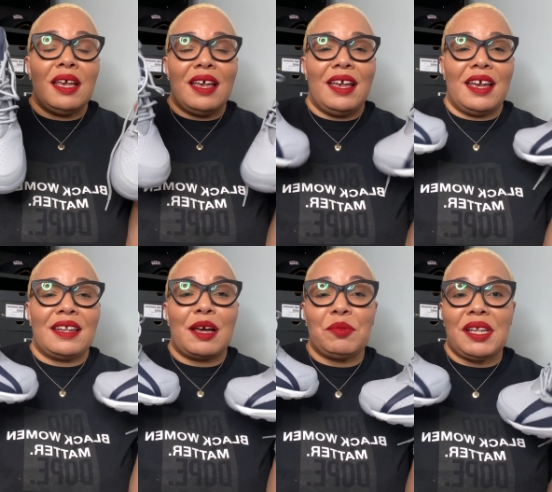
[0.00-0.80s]
And
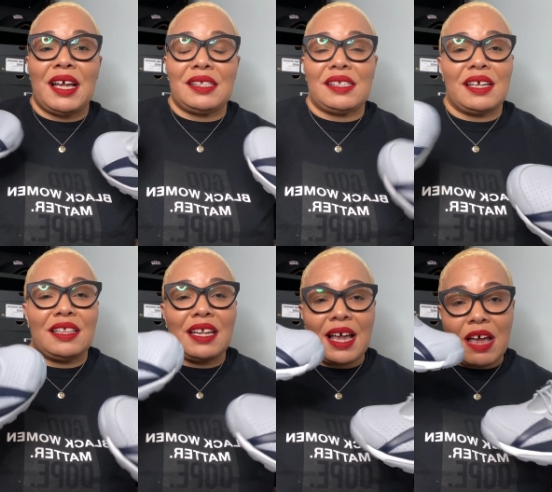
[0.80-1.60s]
I'm glad to say
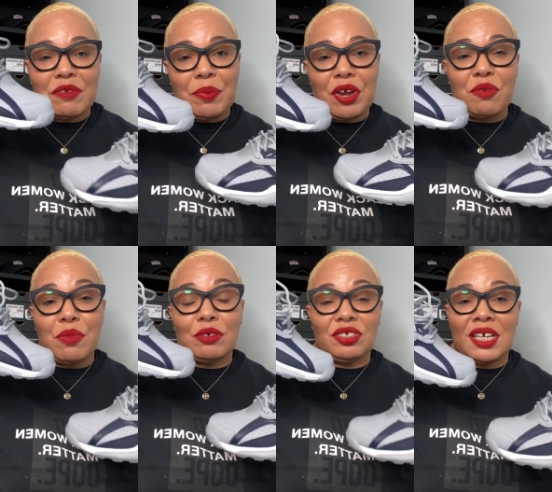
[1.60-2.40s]
that I have a pair of
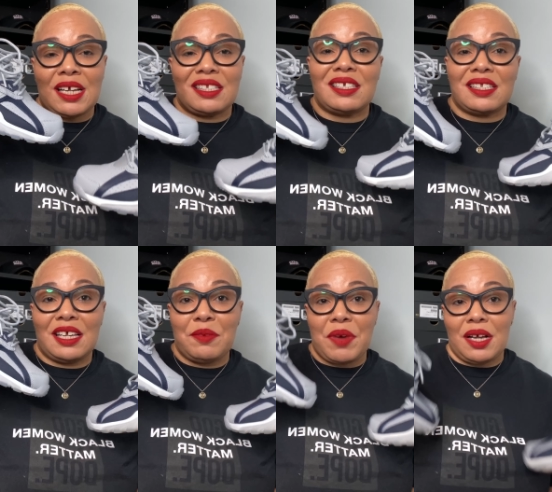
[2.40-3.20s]
Bo Jacksons
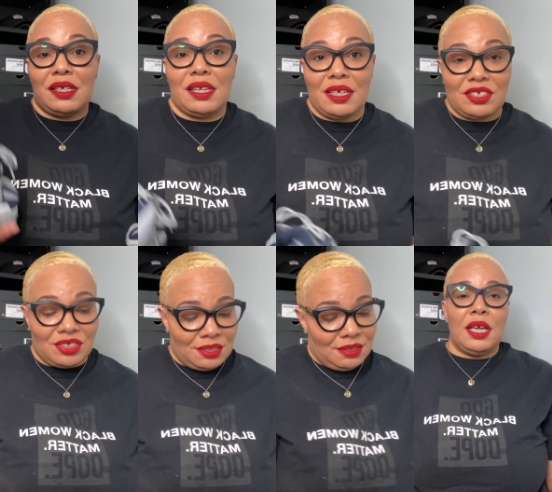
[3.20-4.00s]
in my collection.
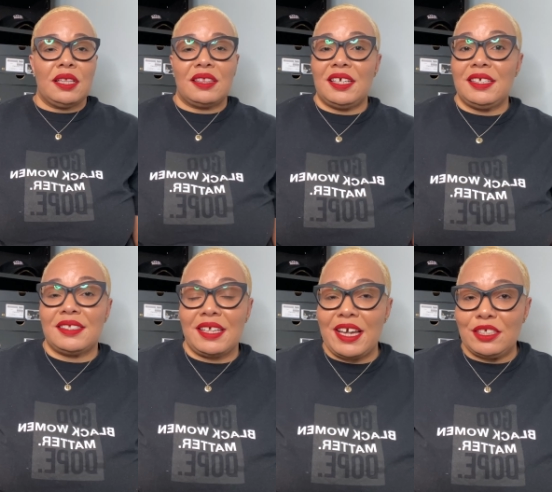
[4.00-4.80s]
These
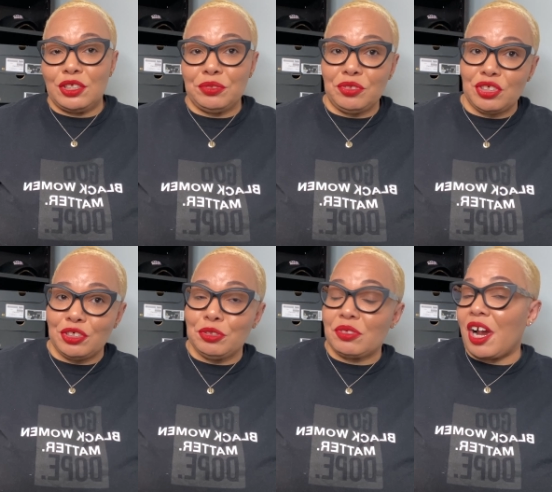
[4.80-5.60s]
last two
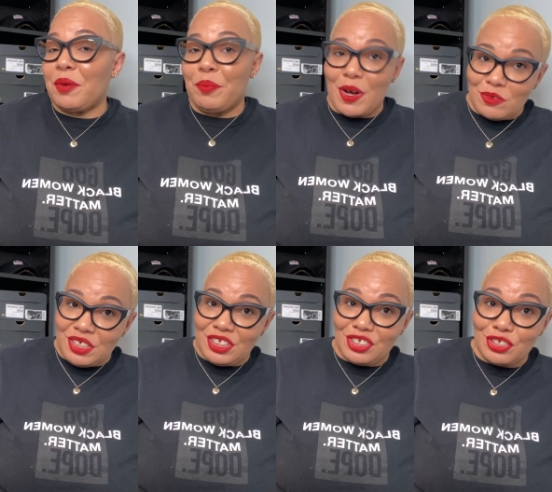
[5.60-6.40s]
shoes are
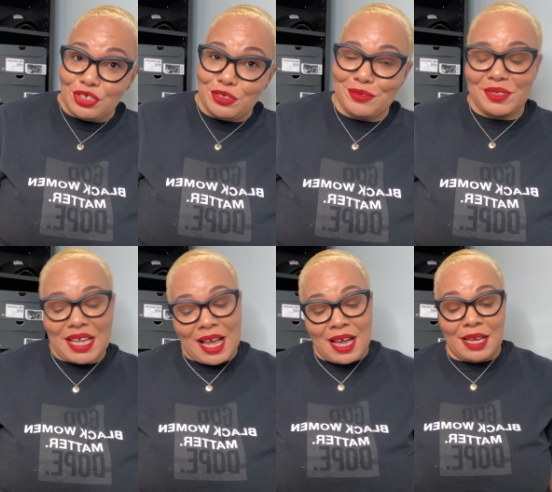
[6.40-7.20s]
bonus shoes.
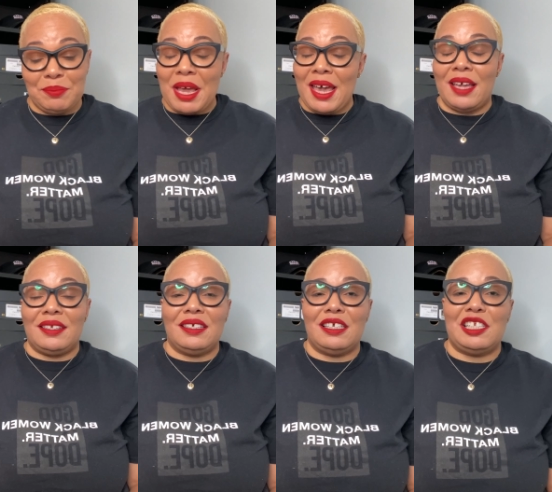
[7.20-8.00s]
I add
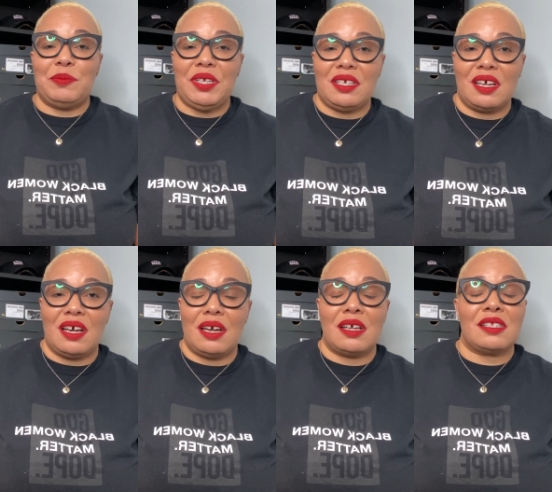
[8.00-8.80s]
these
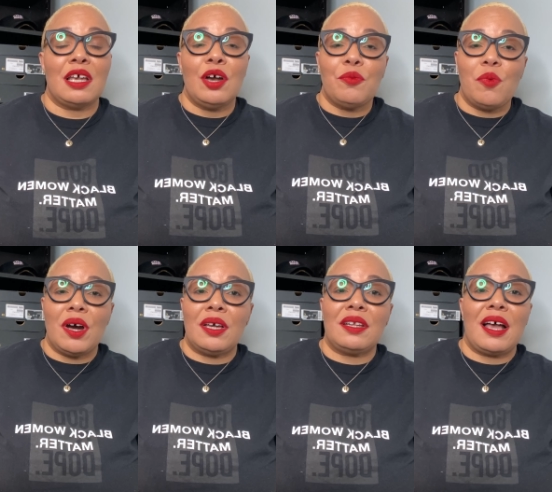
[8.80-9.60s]
because
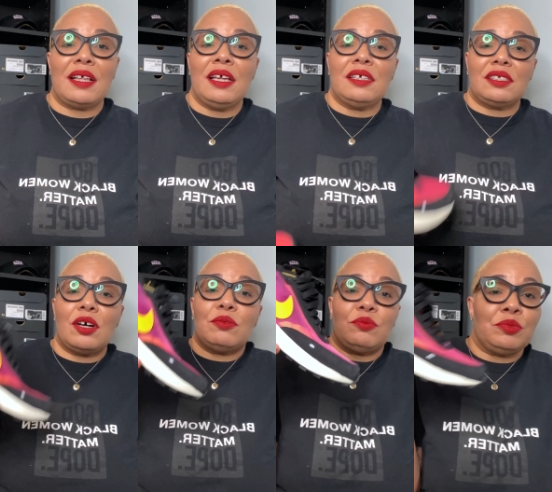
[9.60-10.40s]
one,
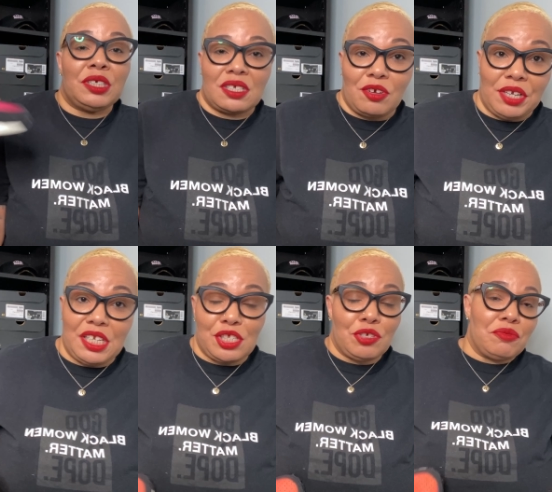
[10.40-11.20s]
so we're just gonna get
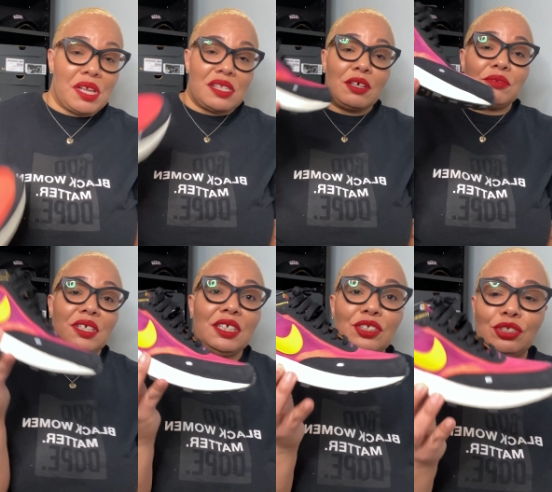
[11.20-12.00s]
into it. So
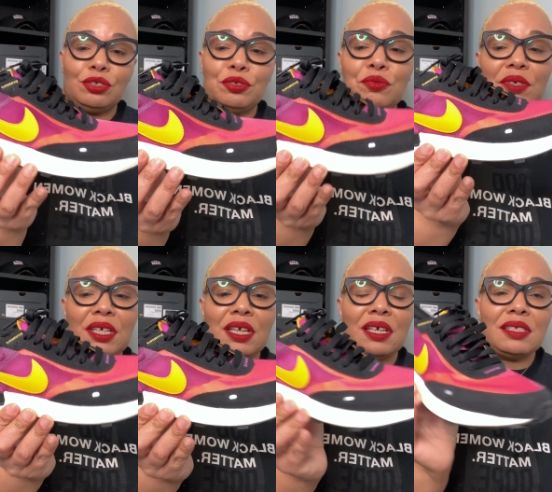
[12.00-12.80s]
this shoe
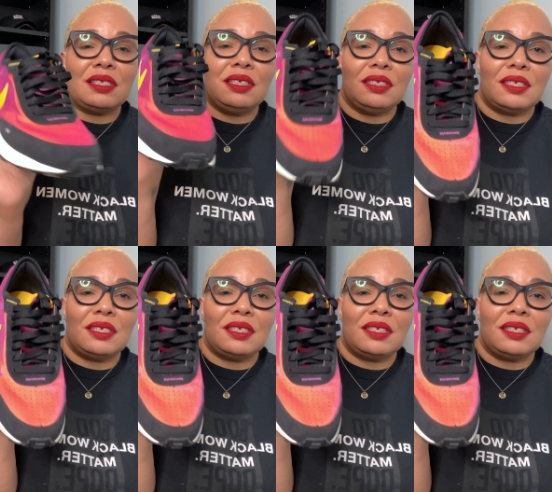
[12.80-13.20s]
is the